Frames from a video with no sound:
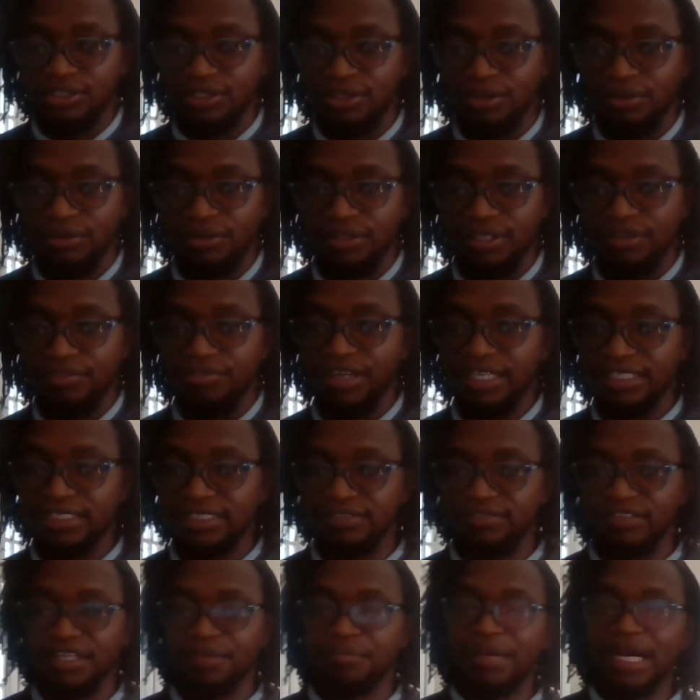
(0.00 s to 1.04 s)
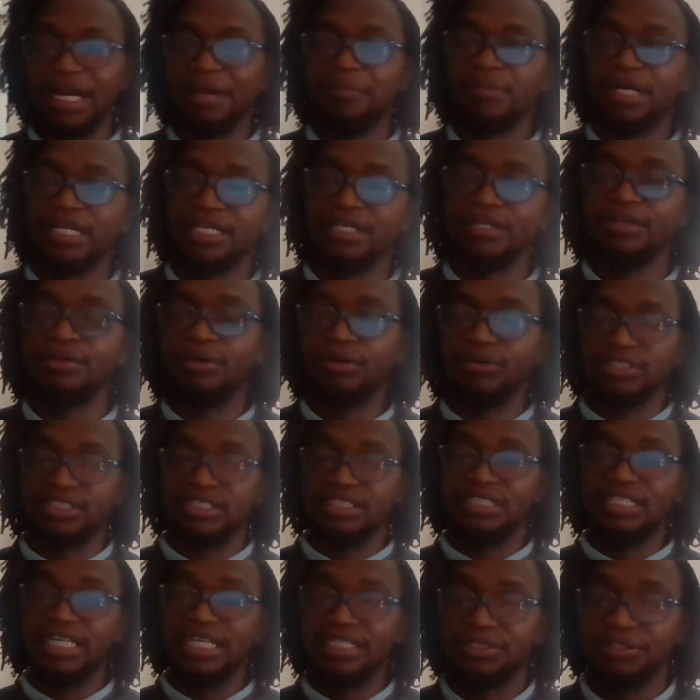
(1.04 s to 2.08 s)
So effectively, my money
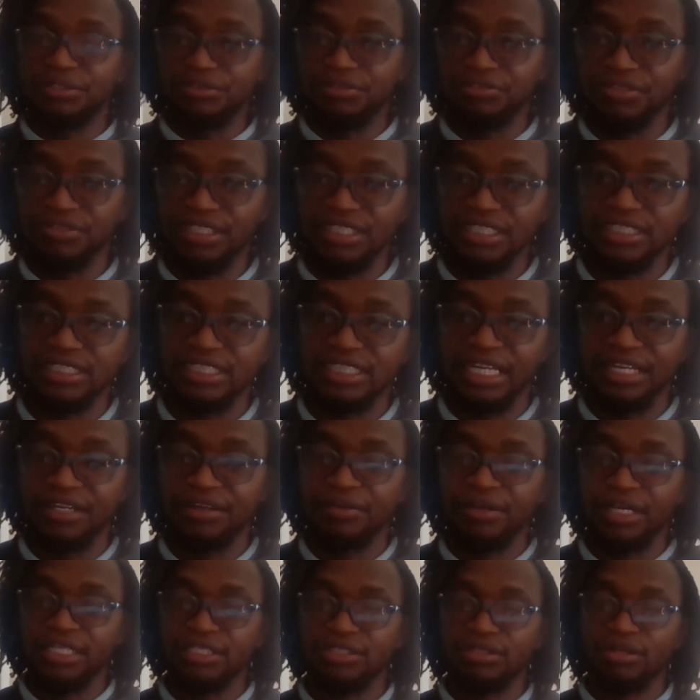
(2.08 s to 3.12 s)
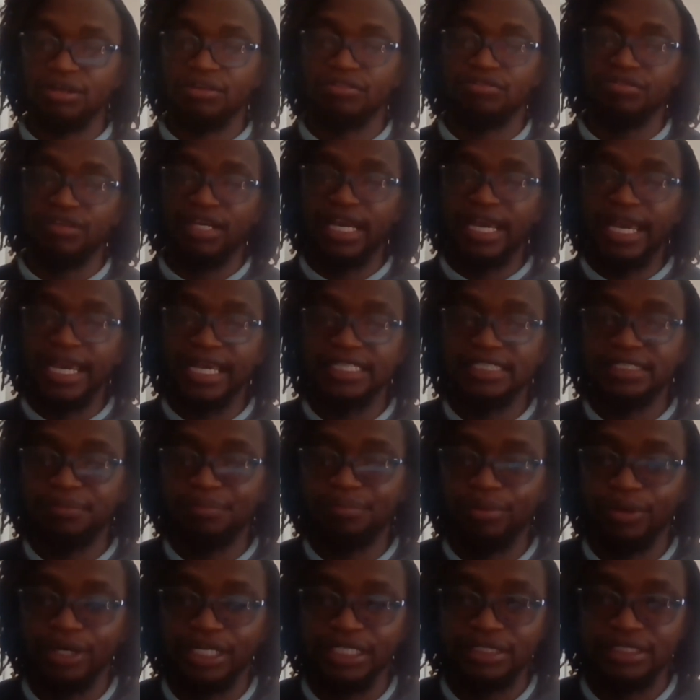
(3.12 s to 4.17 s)
grows net of fees at a rate of
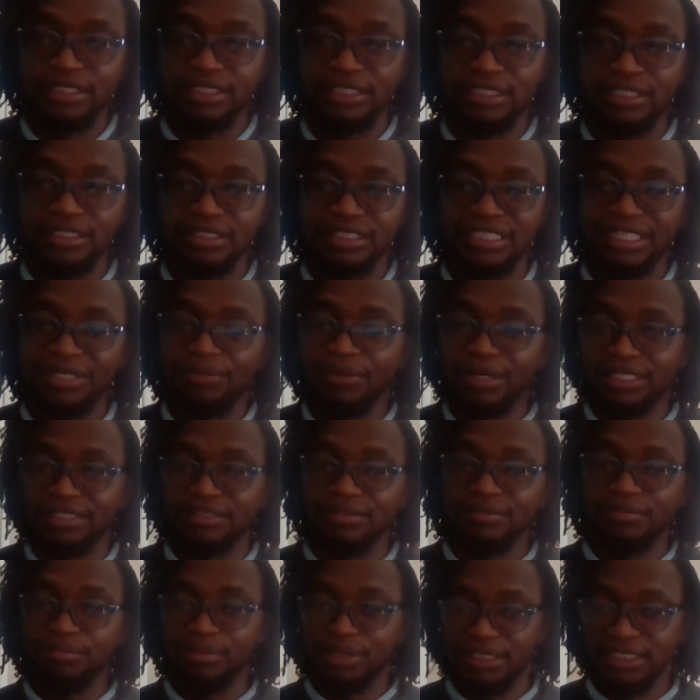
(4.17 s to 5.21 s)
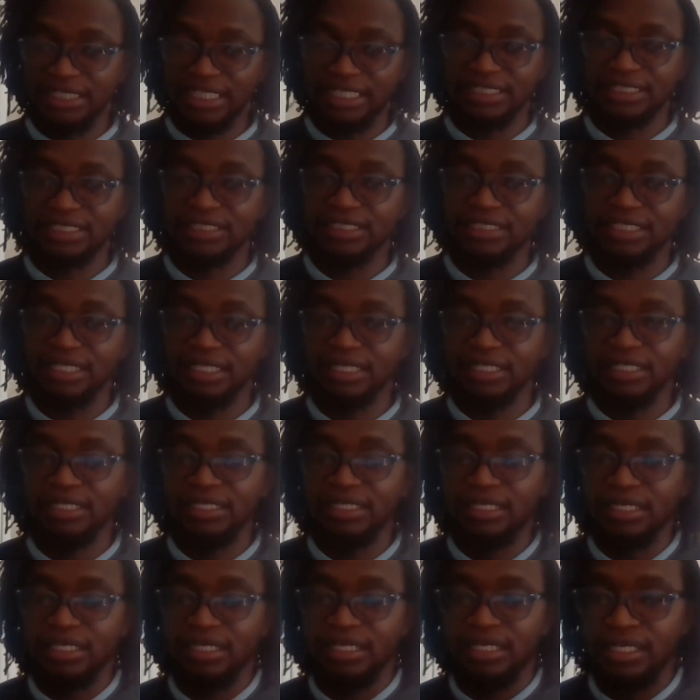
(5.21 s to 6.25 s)
8.31%.
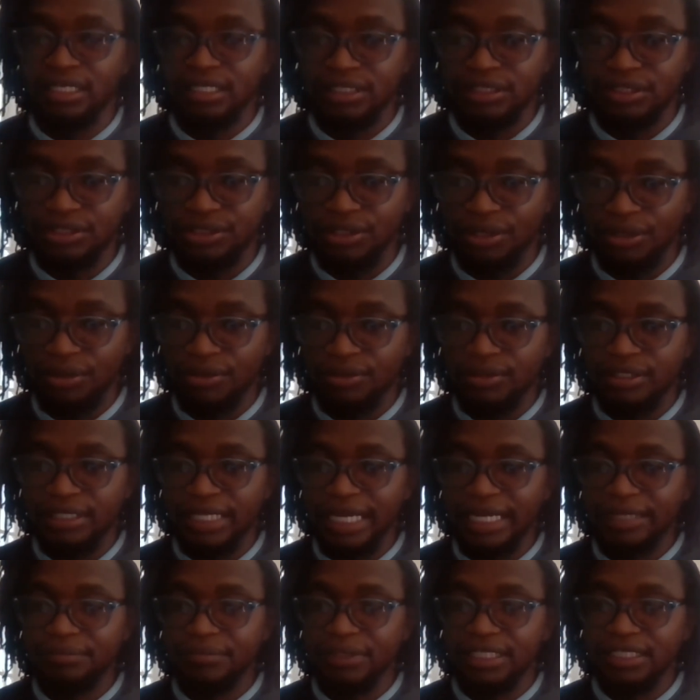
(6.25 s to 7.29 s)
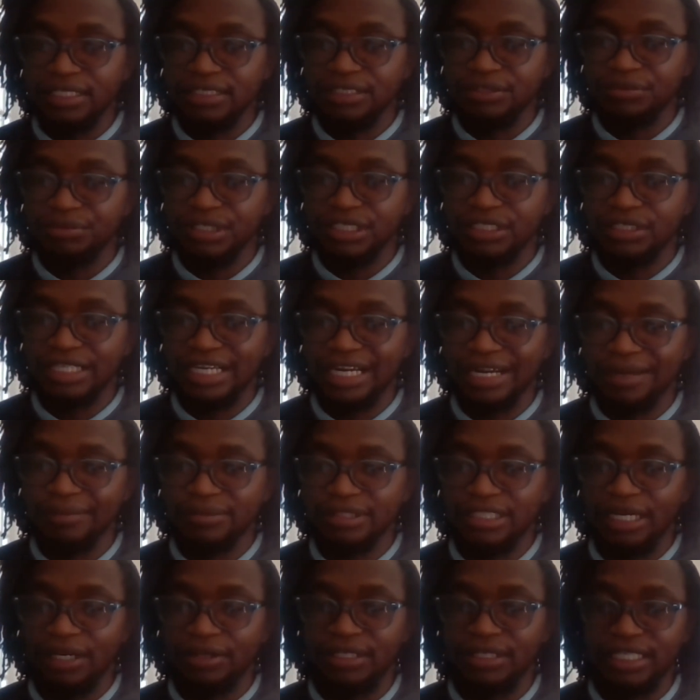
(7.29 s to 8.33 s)
So that means if we
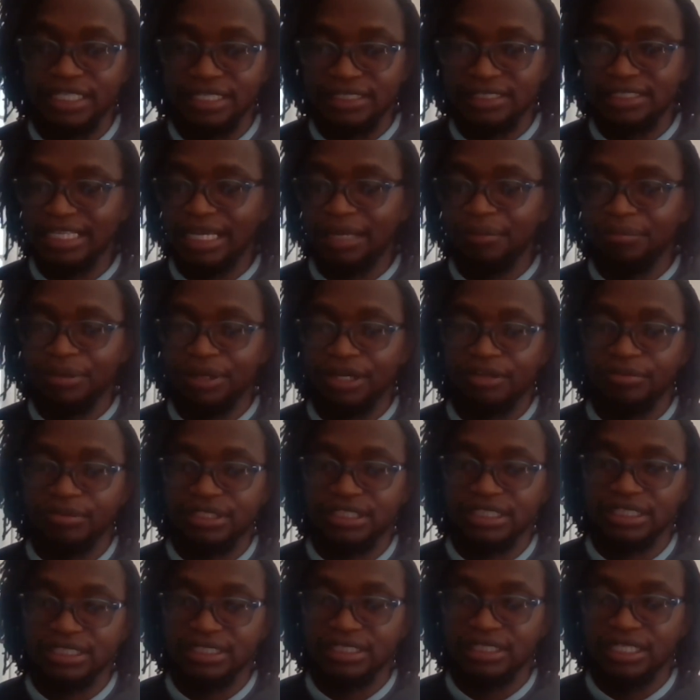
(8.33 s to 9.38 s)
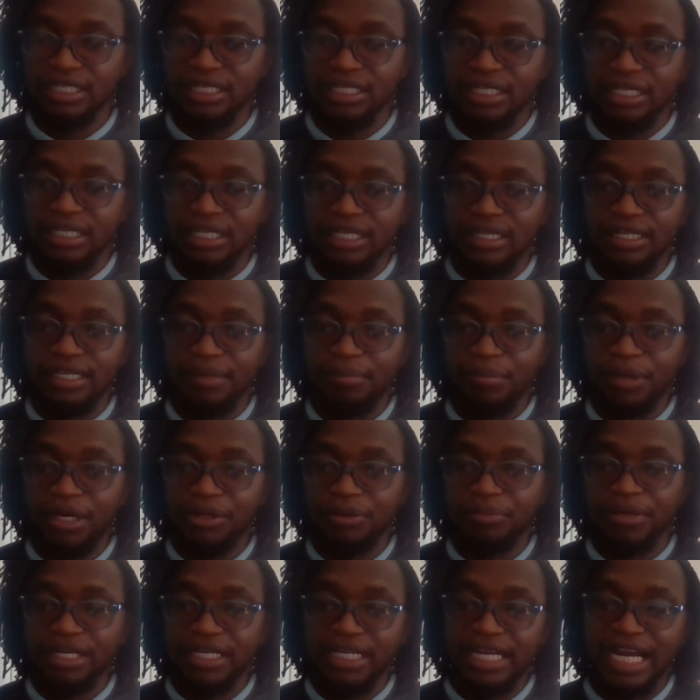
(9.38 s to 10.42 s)
come down here, same parameters, the
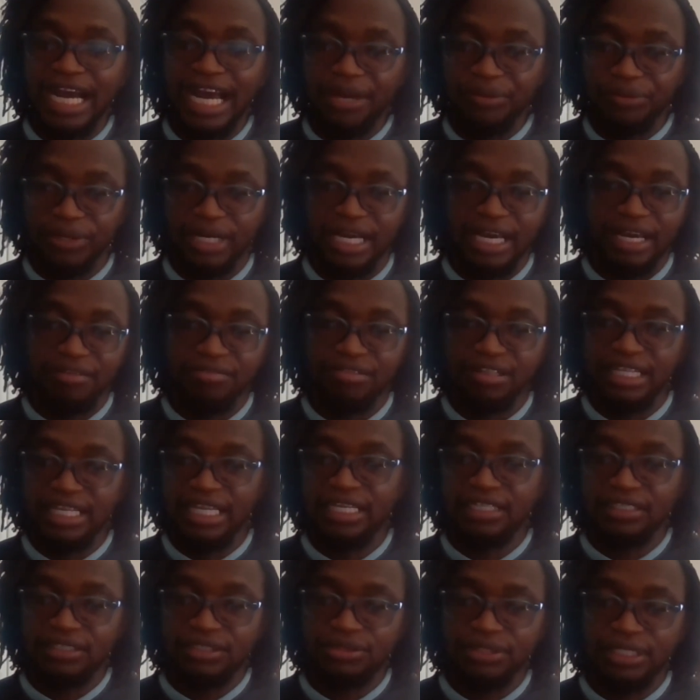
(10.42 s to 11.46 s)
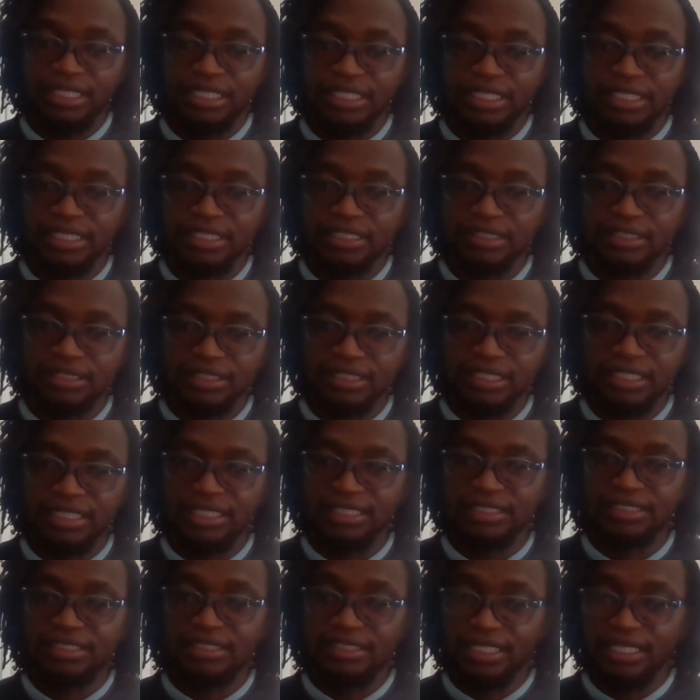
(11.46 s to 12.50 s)
amount of money I will have at the end of 20 years
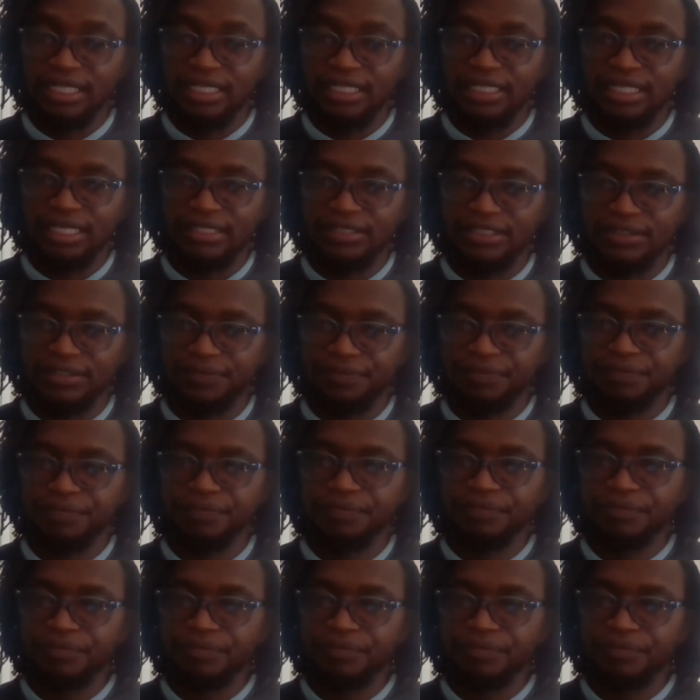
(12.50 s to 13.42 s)
is 30,000.